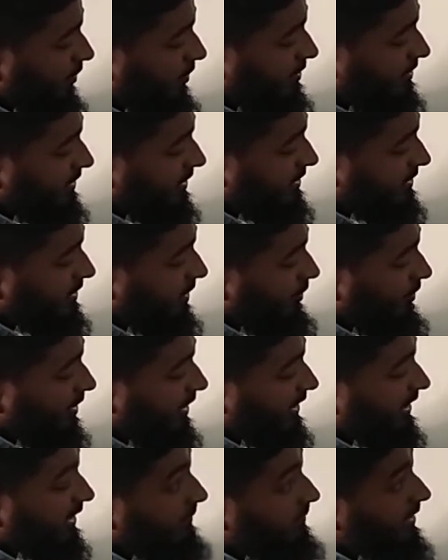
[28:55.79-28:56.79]
questions. Now you can
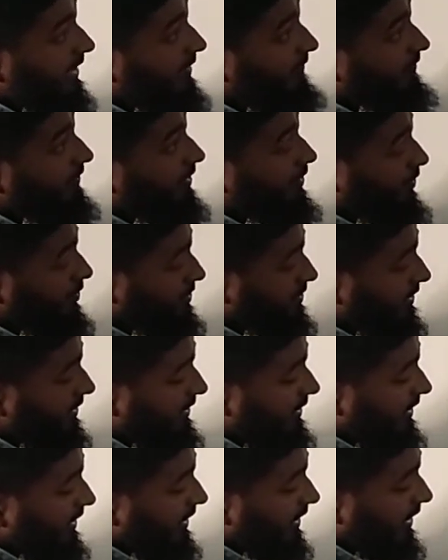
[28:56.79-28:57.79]
attempt every question
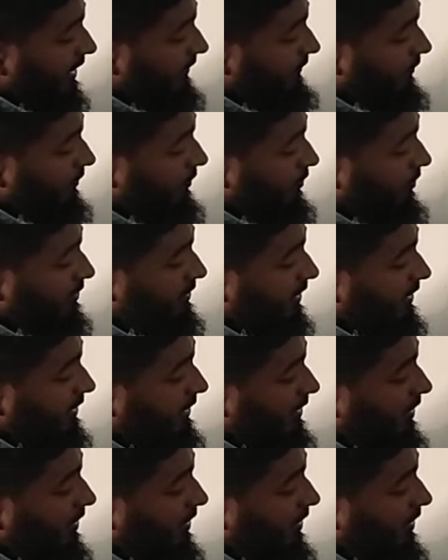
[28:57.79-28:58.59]
if you know the